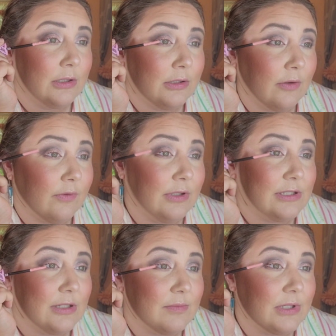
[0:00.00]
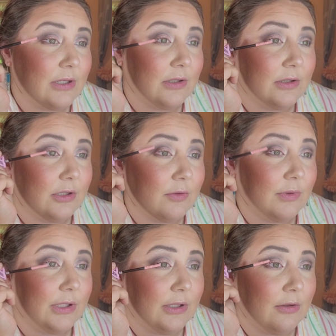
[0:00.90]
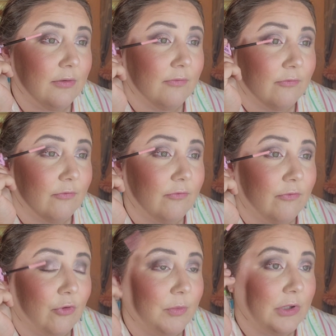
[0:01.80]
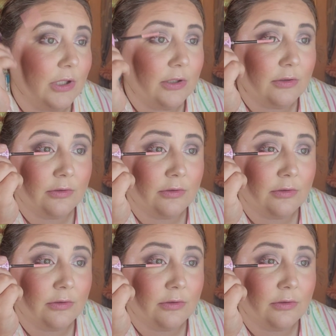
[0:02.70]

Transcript: Definitely seems like a liquidy formula.